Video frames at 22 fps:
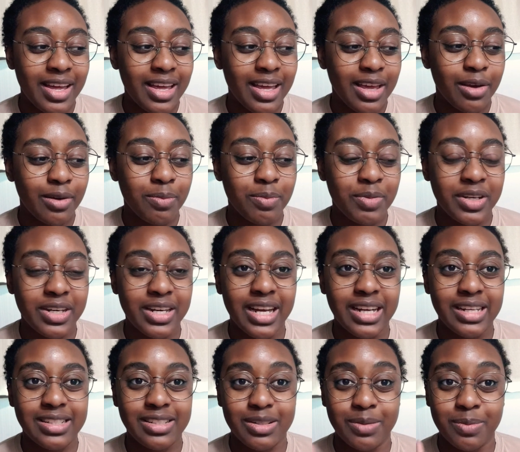it would be
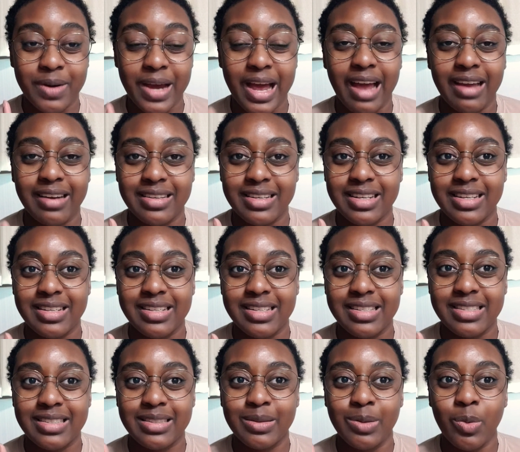nice to
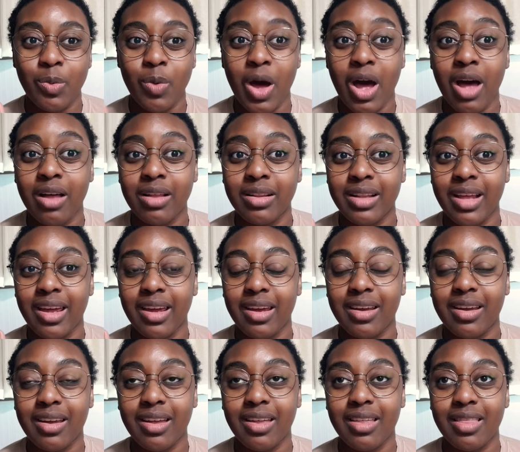practice while like
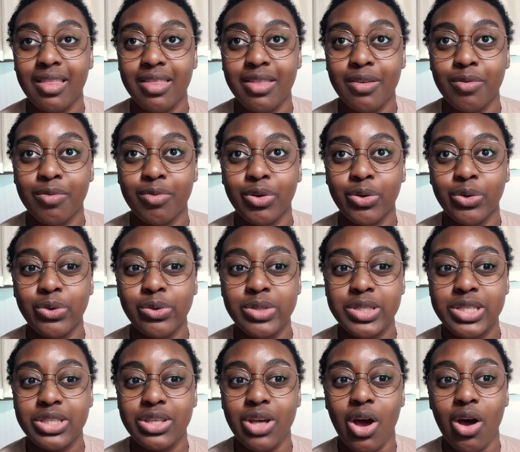the
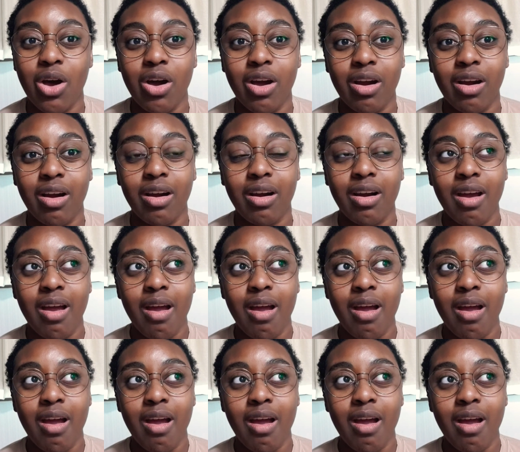roads are